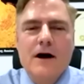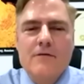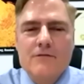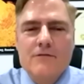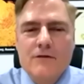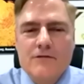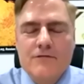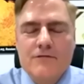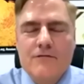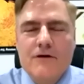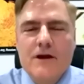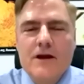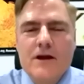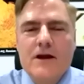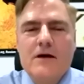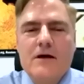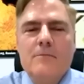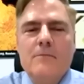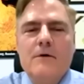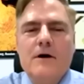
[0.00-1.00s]
of the
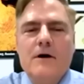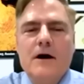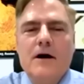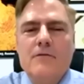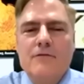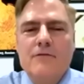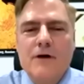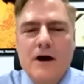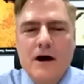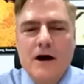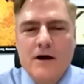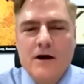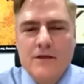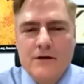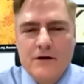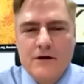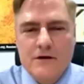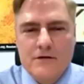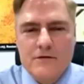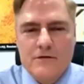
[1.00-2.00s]
freedom of
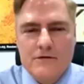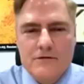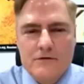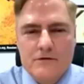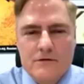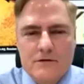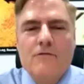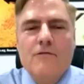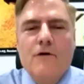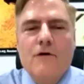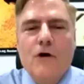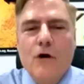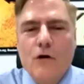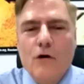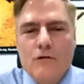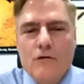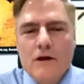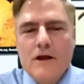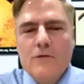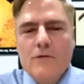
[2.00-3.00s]
others. For
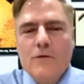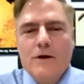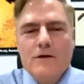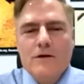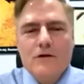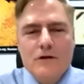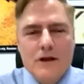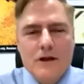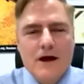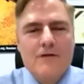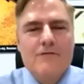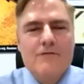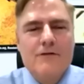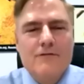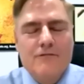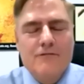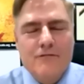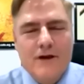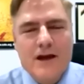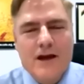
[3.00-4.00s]
only when you love the
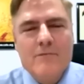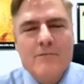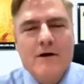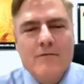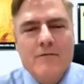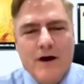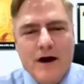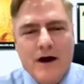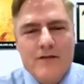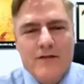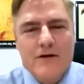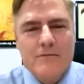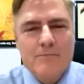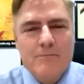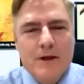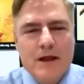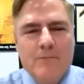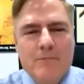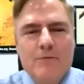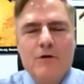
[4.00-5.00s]
freedom of other
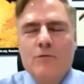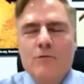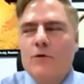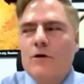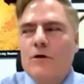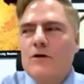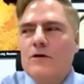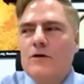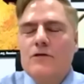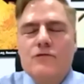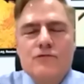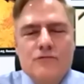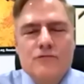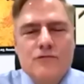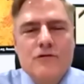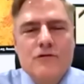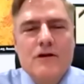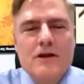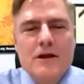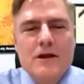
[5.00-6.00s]
people will you
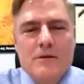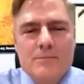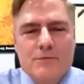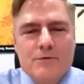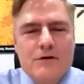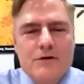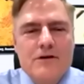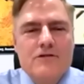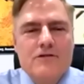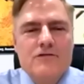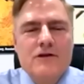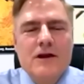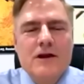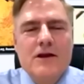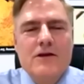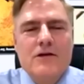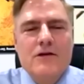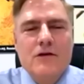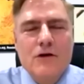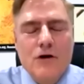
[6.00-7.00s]
truly appreciate
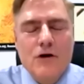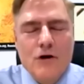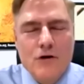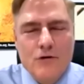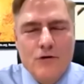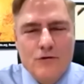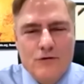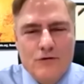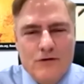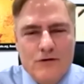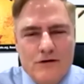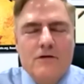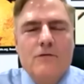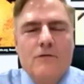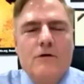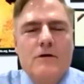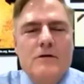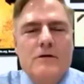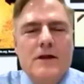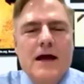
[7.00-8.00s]
your own. You
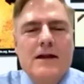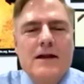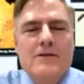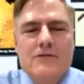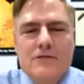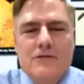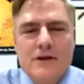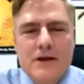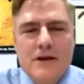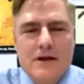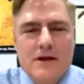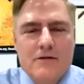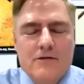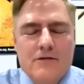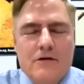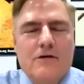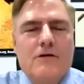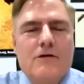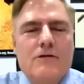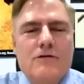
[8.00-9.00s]
will not see it as
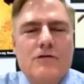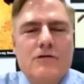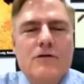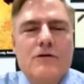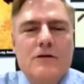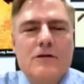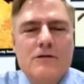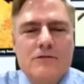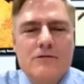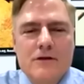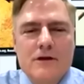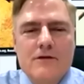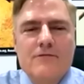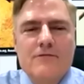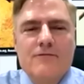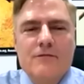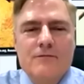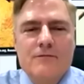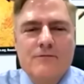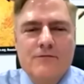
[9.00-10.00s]
a gratuitous
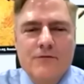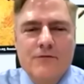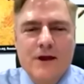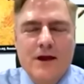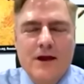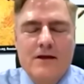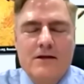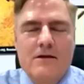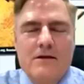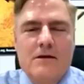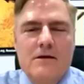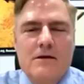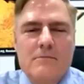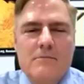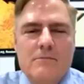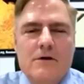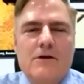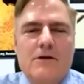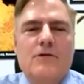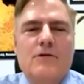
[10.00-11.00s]
gift from fate,
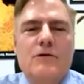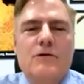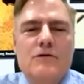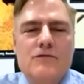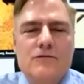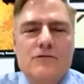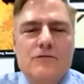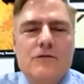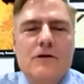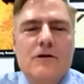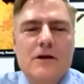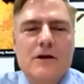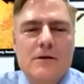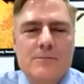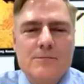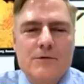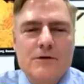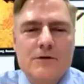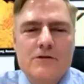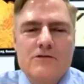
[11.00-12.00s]
but you will truly
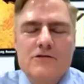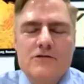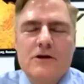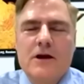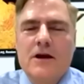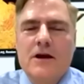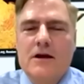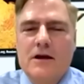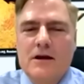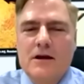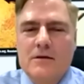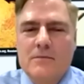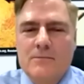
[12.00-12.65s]
appreciate and